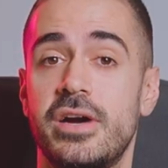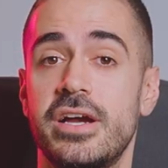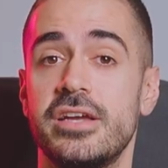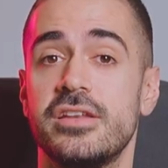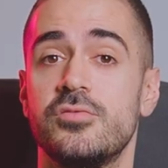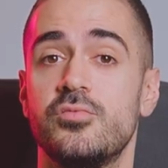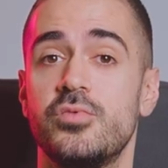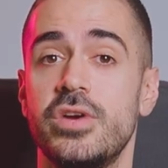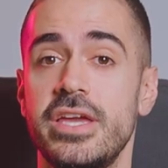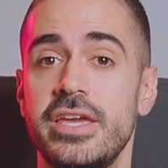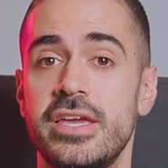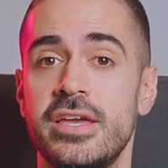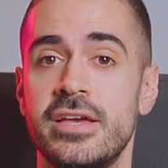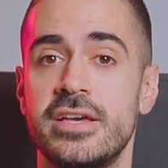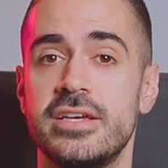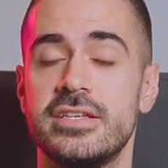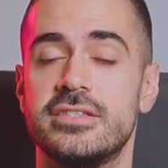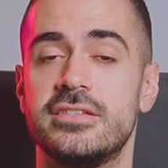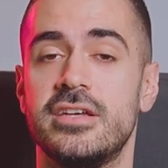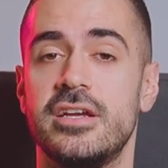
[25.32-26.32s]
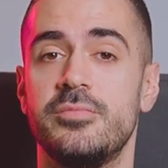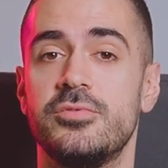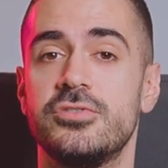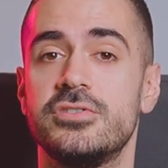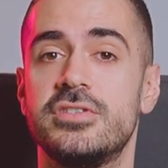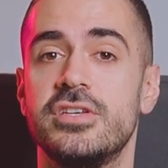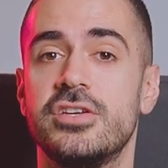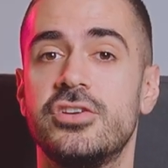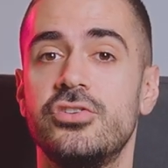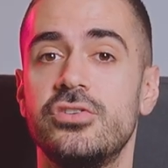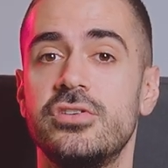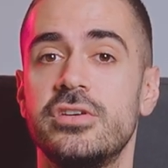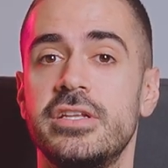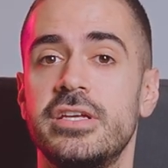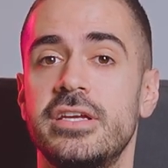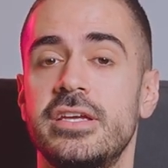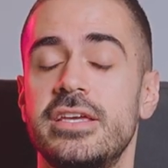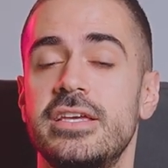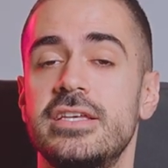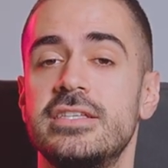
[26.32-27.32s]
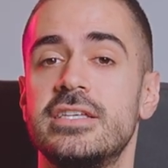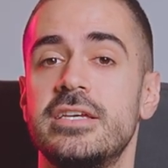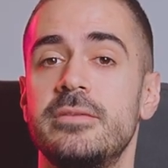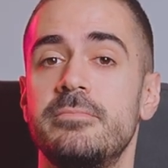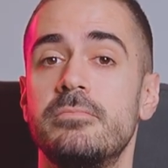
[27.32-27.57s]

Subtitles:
by the way, cybersecurity is a